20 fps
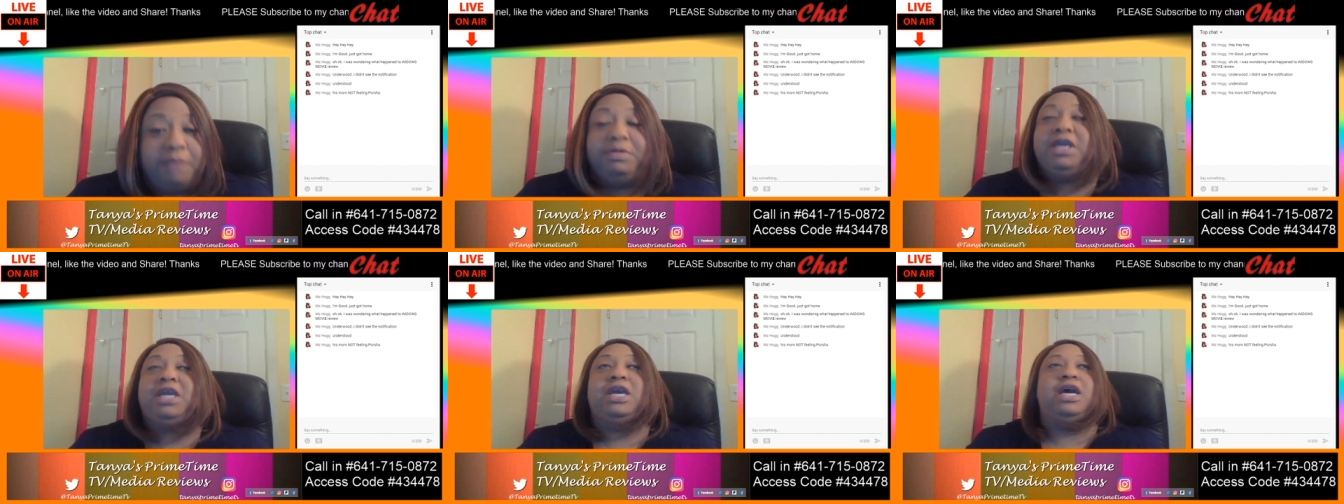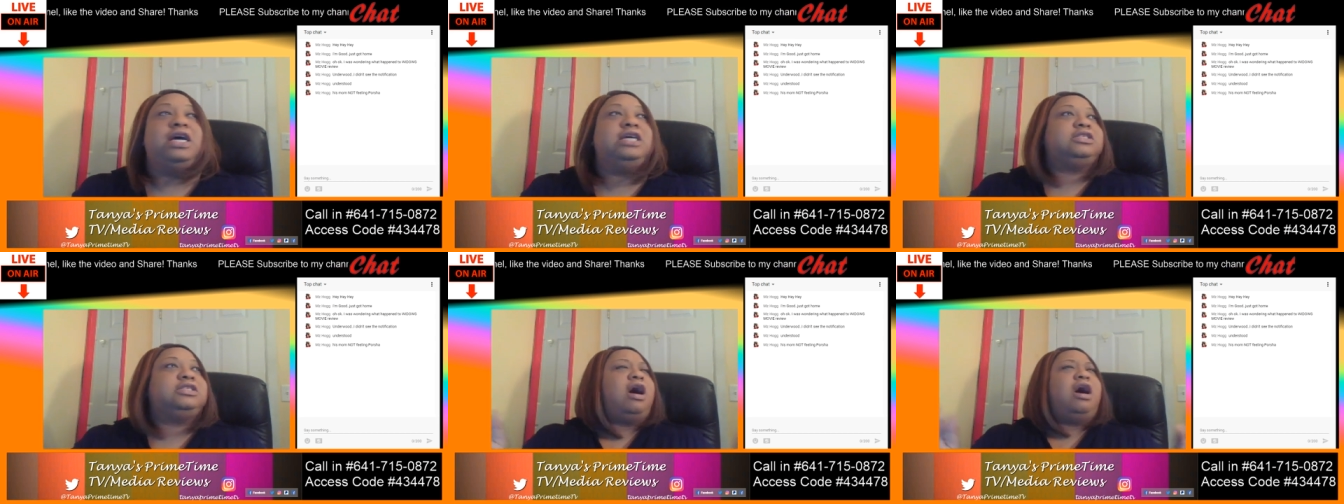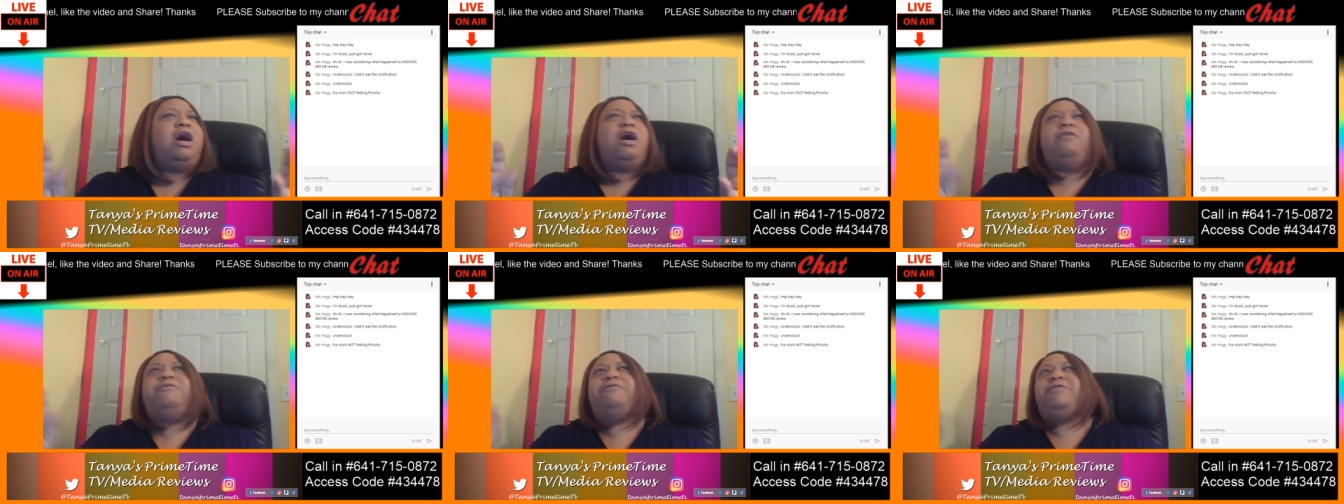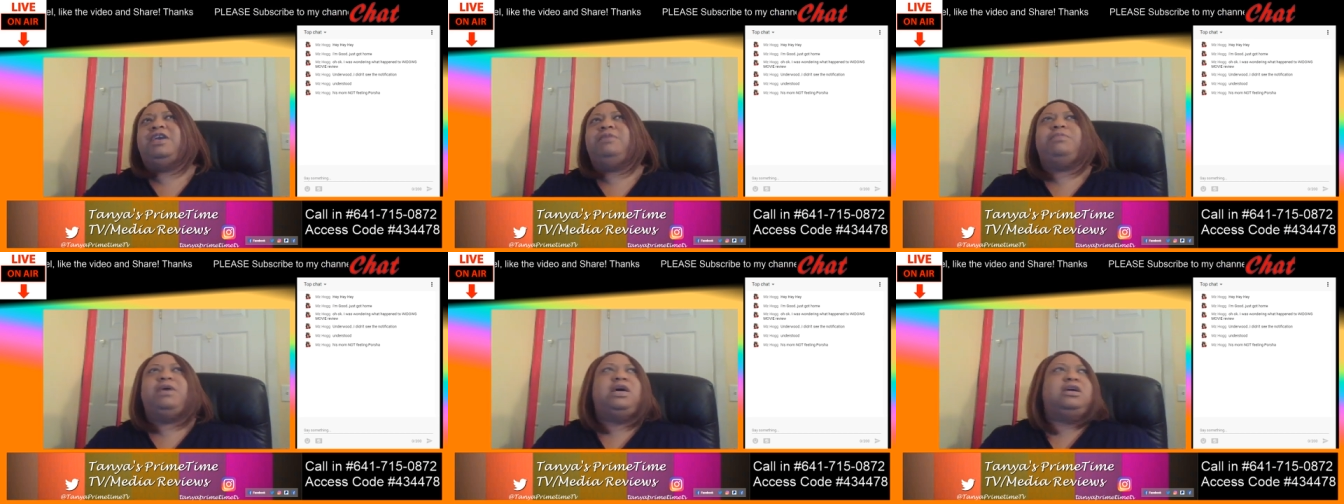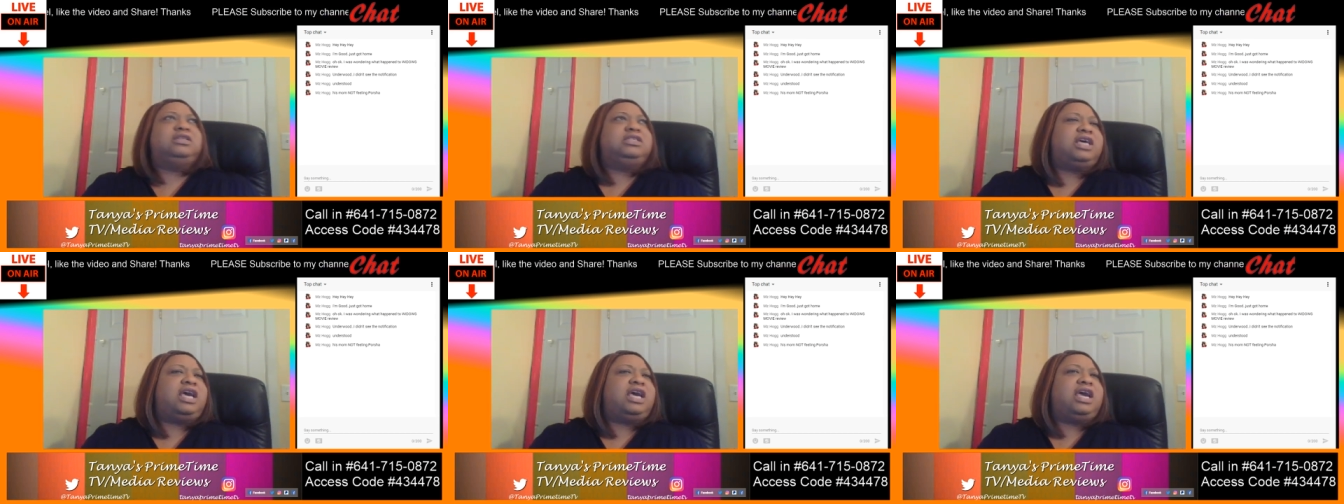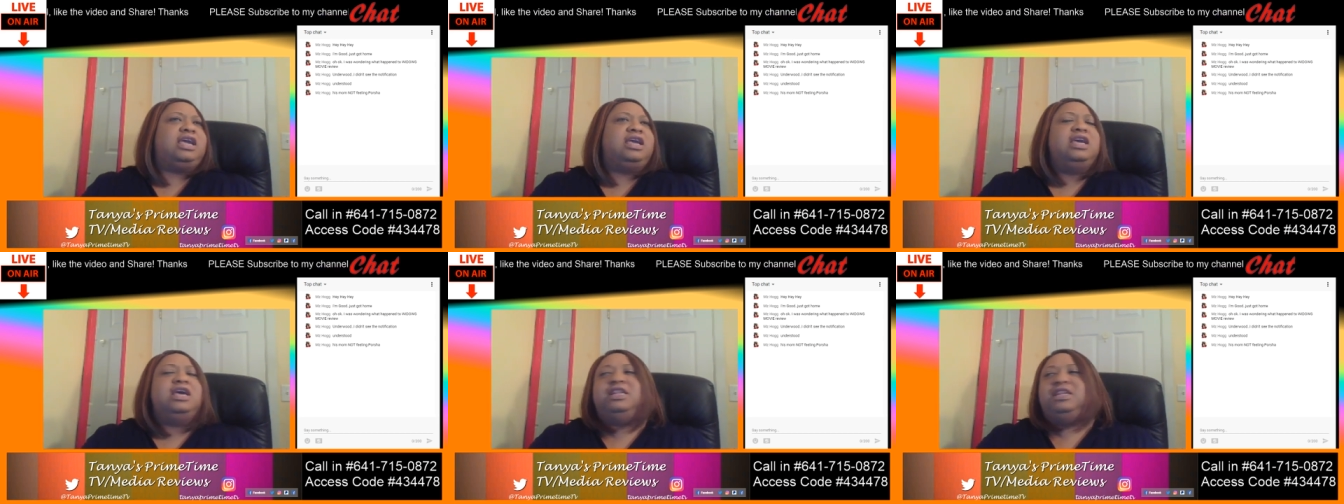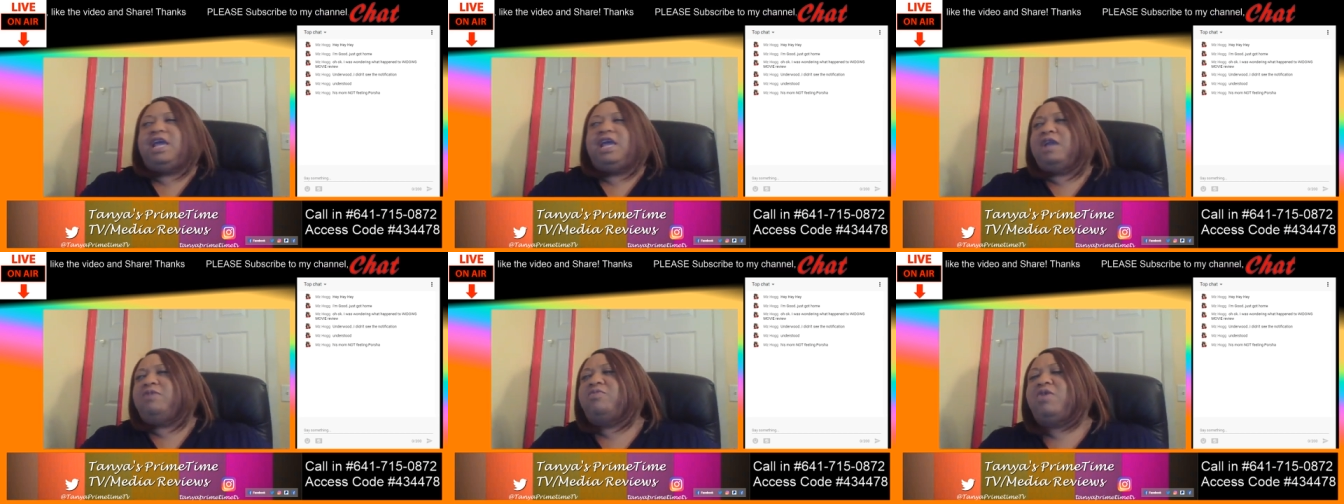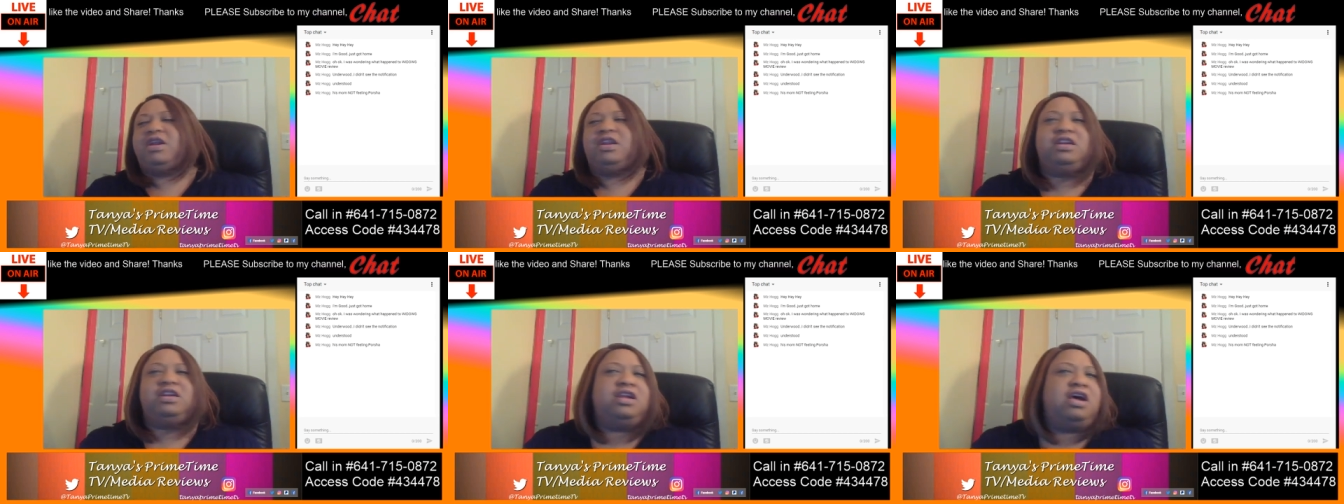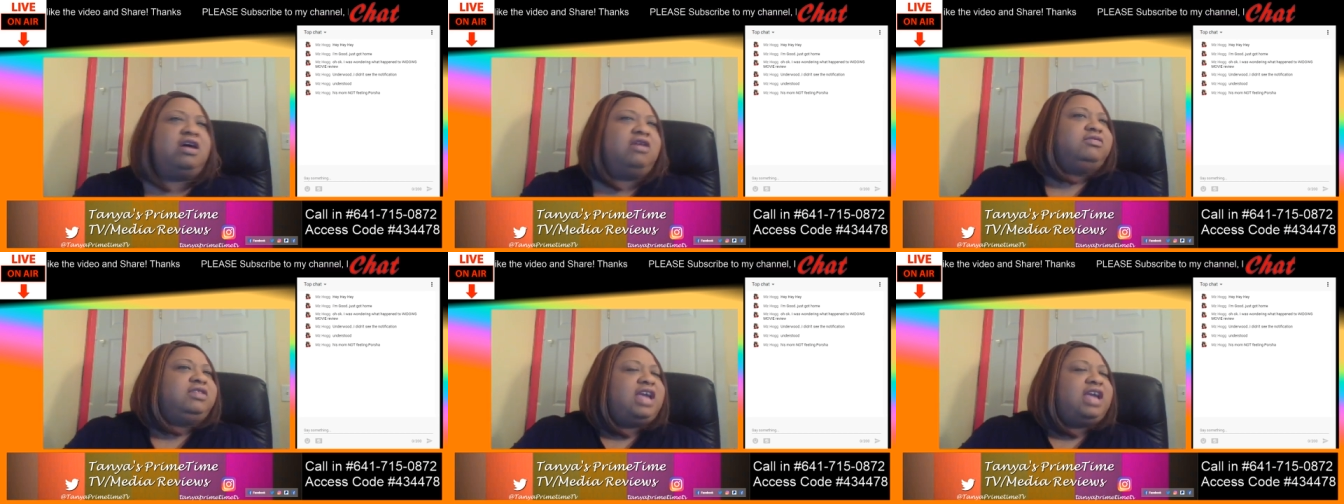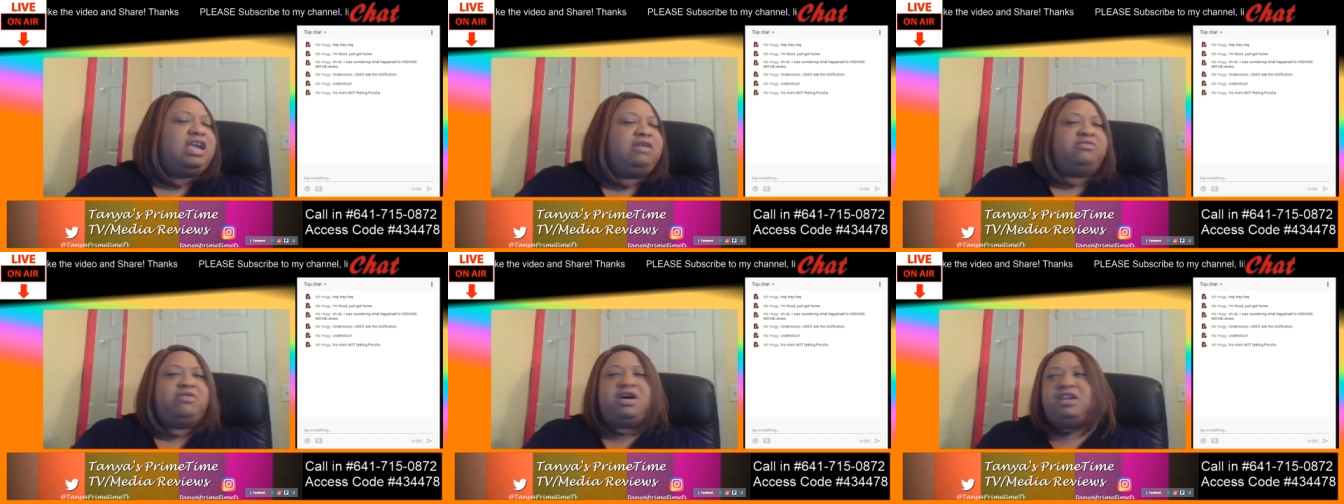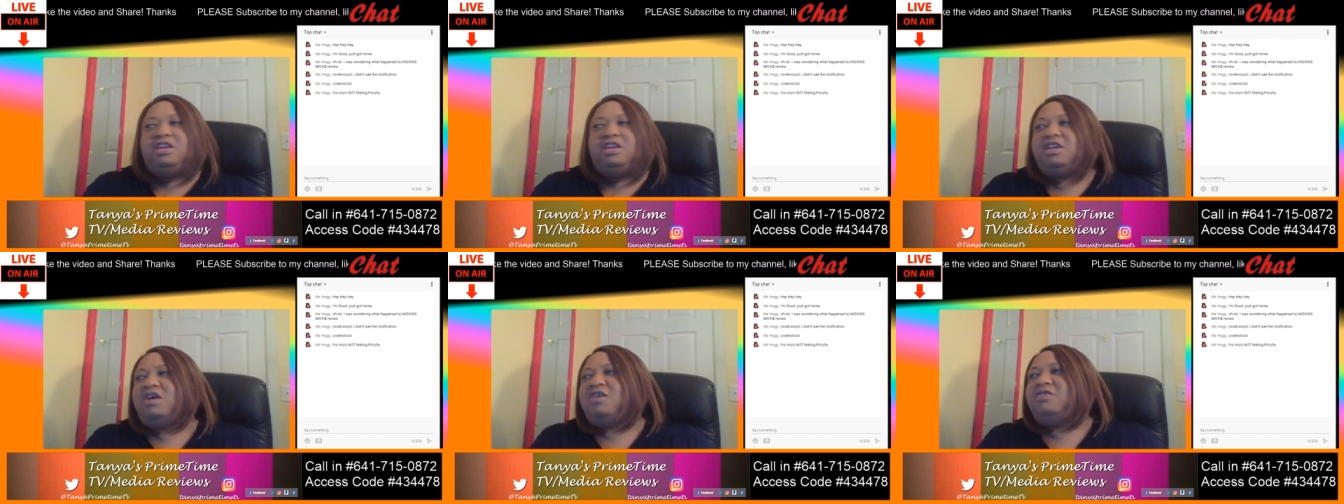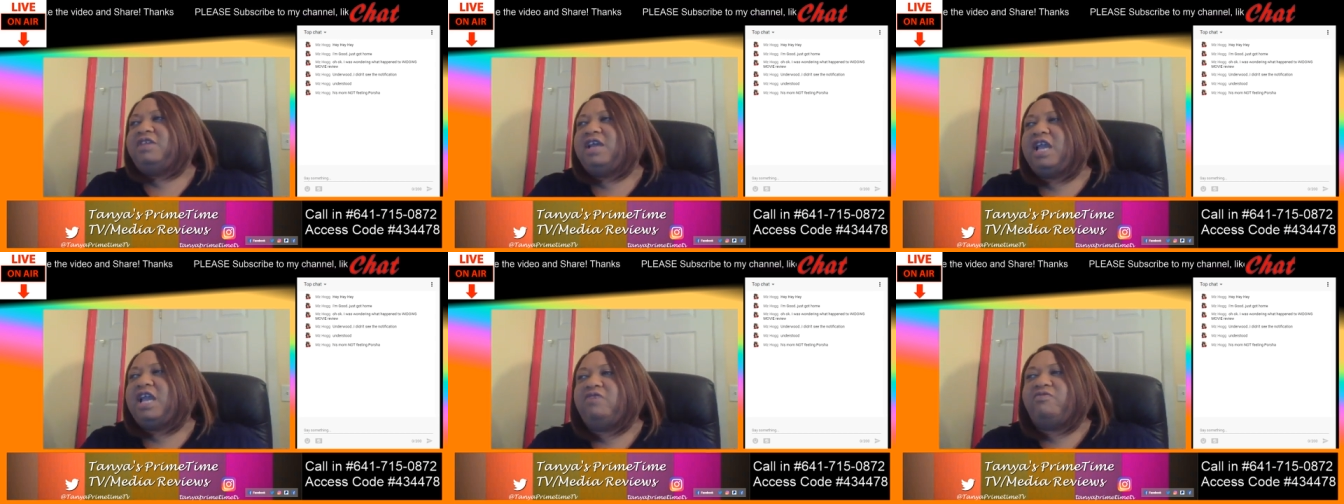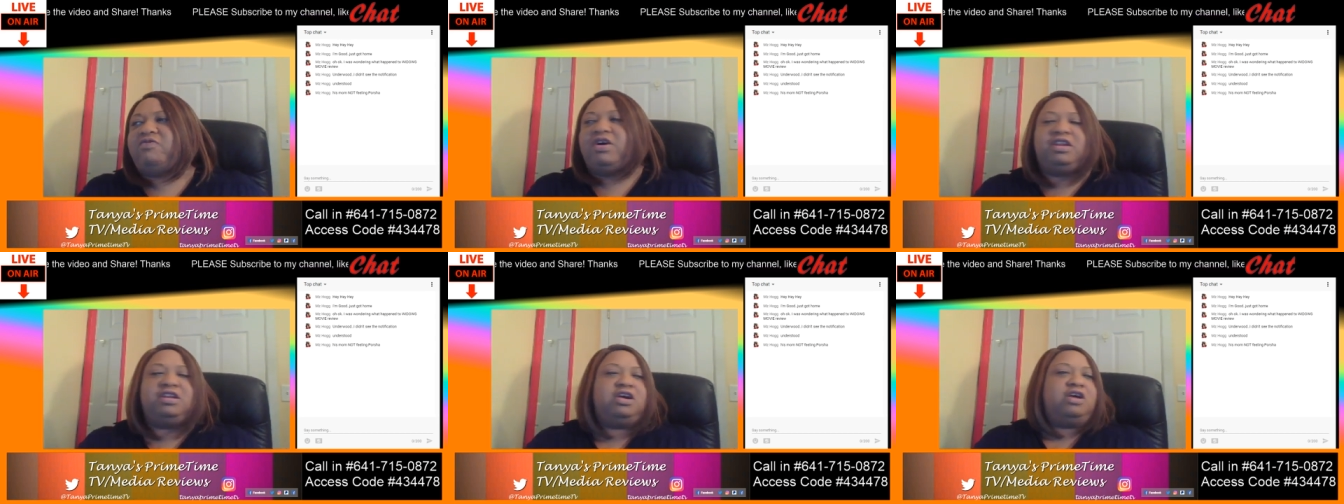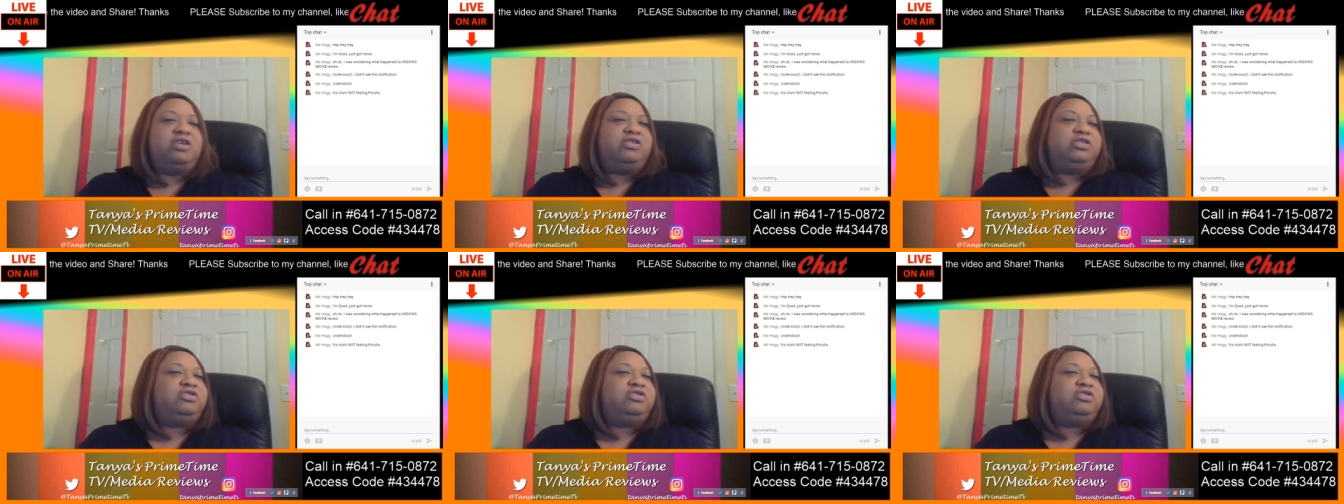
Because all females say they want to know, they want to know, they want to know.